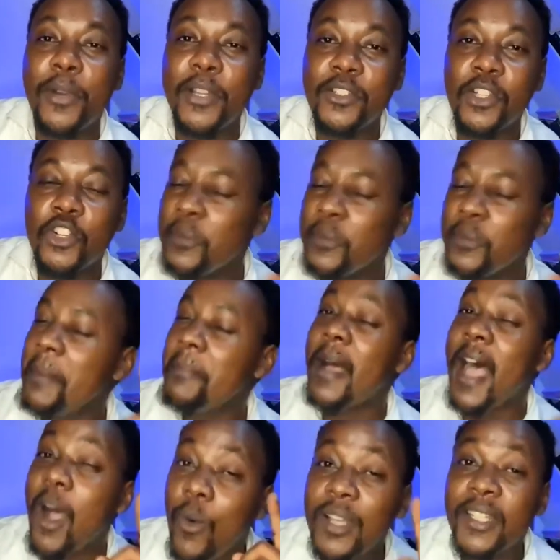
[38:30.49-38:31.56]
Remember, a
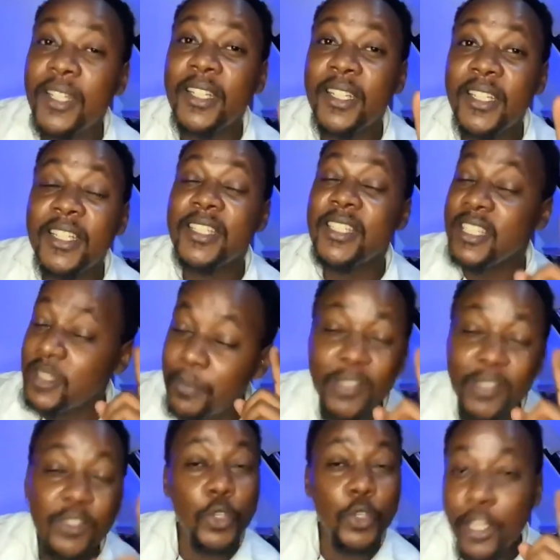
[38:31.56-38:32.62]
warden is this person who
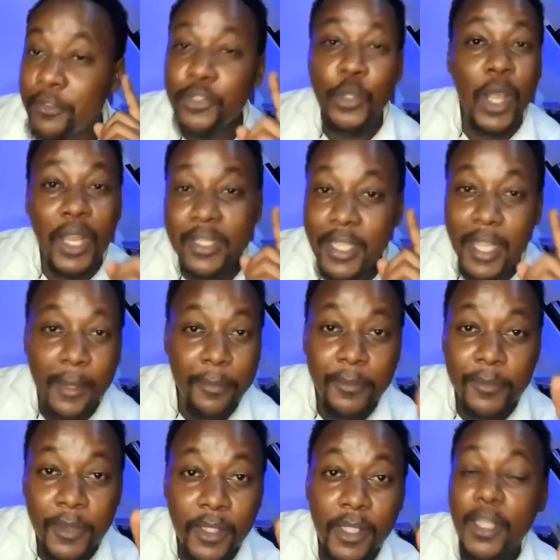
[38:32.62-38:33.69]
gives you hard time.
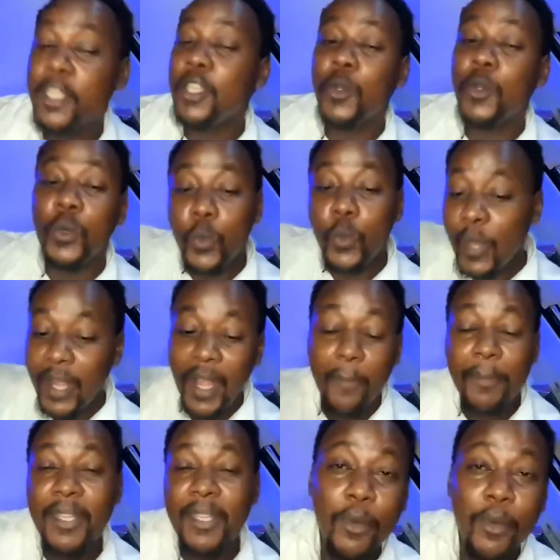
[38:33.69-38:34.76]
He will wake up in the
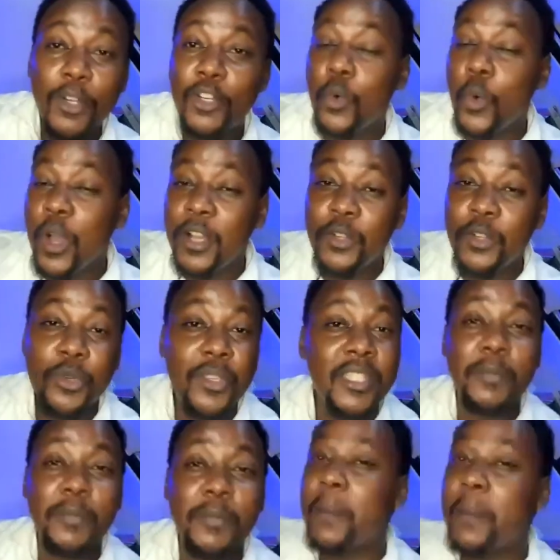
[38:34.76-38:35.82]
morning, go and do this, blah,
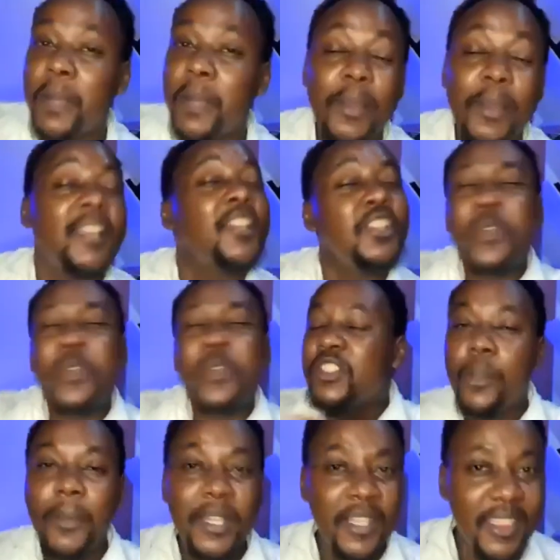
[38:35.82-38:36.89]
blah, blah, doing so many
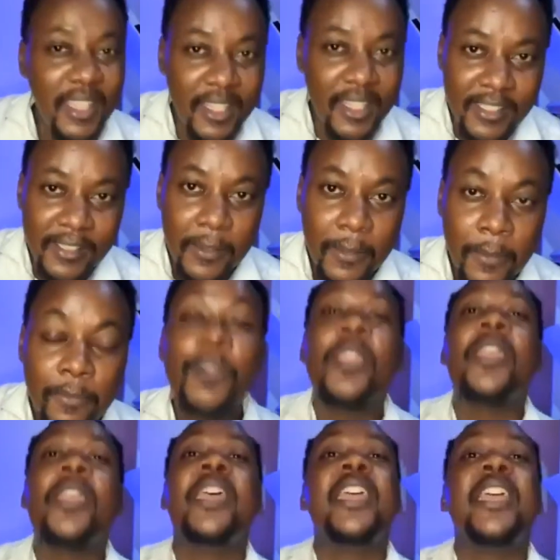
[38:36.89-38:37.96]
things.
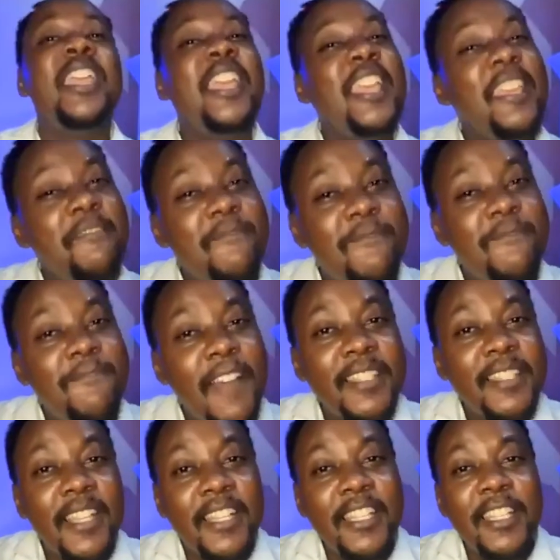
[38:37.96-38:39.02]
He invited
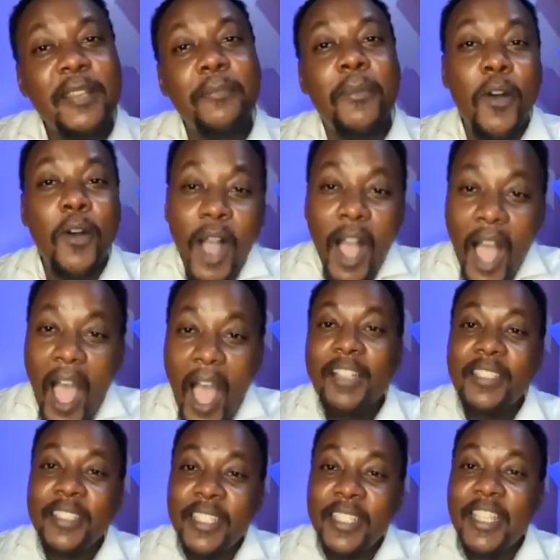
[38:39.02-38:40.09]
him at
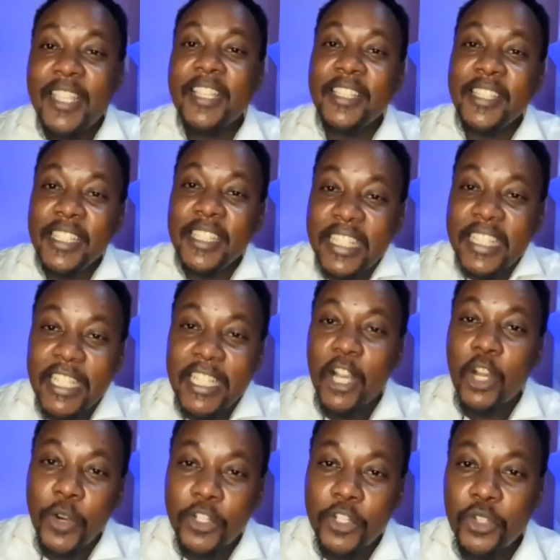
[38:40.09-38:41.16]
his
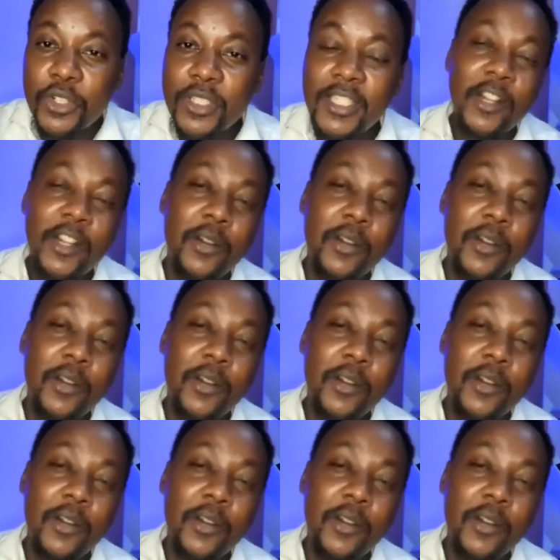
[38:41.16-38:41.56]
inauguration ceremony.